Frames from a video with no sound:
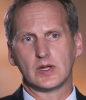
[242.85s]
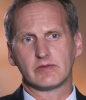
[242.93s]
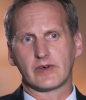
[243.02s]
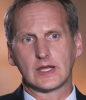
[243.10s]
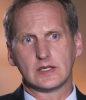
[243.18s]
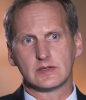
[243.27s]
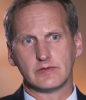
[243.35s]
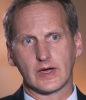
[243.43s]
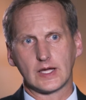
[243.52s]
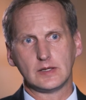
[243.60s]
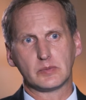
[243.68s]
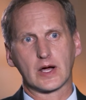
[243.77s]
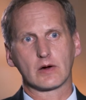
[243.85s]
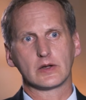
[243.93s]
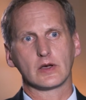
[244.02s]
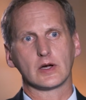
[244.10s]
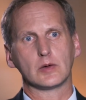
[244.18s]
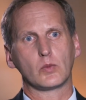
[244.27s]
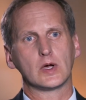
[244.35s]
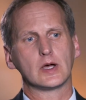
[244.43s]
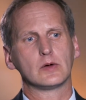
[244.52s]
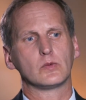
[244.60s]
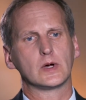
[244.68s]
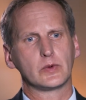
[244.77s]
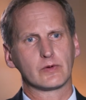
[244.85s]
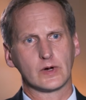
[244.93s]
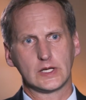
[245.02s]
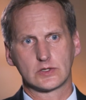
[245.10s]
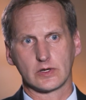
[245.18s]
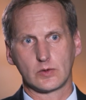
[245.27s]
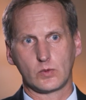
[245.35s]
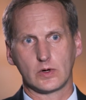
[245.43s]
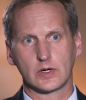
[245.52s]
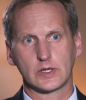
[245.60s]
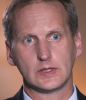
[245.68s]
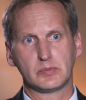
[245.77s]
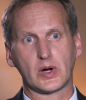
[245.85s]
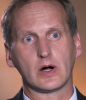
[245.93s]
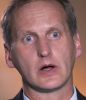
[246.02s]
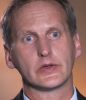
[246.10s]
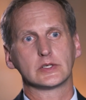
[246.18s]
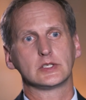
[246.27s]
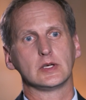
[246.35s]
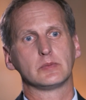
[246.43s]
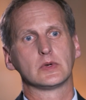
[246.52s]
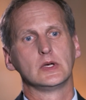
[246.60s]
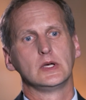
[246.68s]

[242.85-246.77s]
in a vein-to-vein paradigm where we're really trying to work in partnership